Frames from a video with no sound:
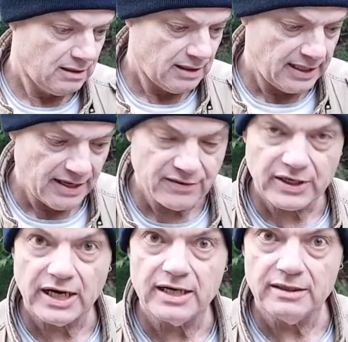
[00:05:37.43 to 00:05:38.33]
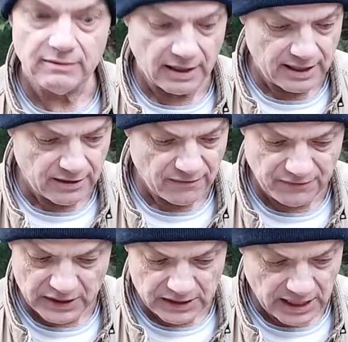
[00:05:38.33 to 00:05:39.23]
Another gun, another
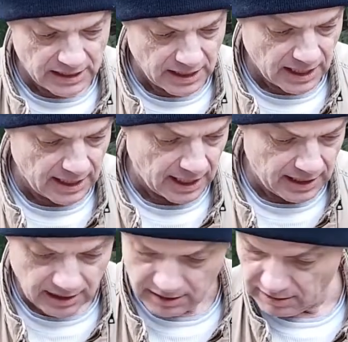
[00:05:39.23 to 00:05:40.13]
fun gun that I like.